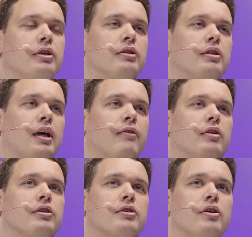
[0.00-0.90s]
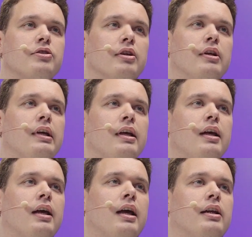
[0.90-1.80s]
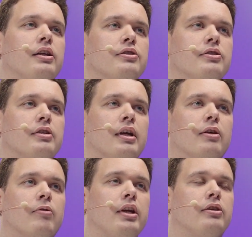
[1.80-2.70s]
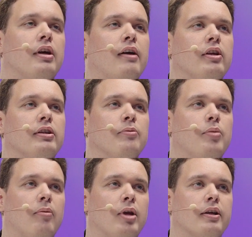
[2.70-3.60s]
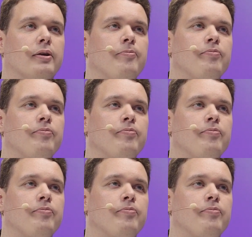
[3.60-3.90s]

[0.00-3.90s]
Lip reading: good to have a discussion, and it's great to have it in public.